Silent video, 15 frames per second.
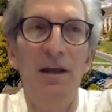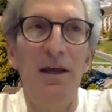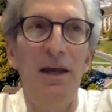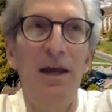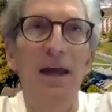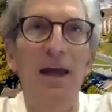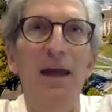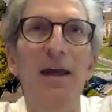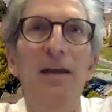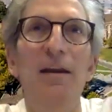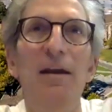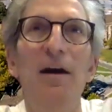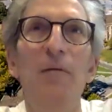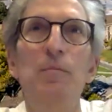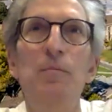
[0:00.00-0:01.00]

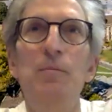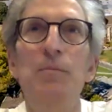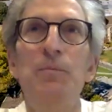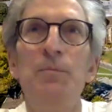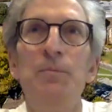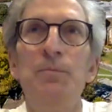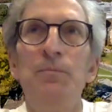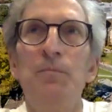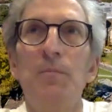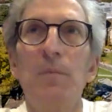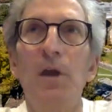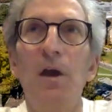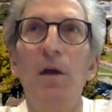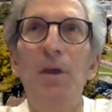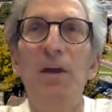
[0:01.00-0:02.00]
And
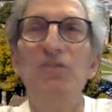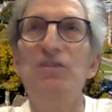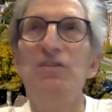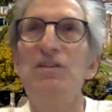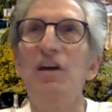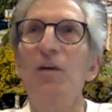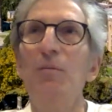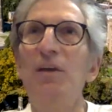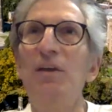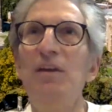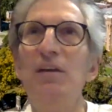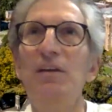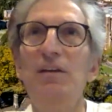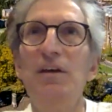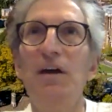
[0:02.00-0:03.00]
patients tell me
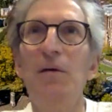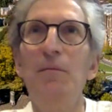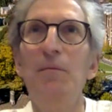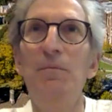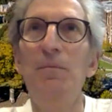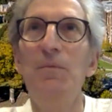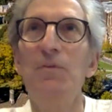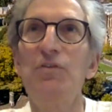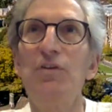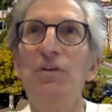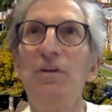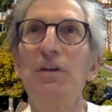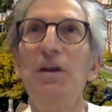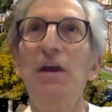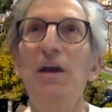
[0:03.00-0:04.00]
that
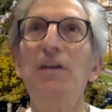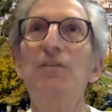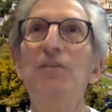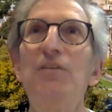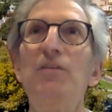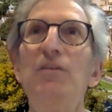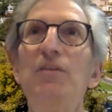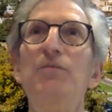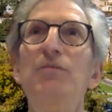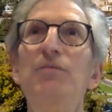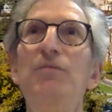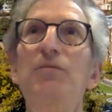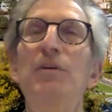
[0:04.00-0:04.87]
certain kinds of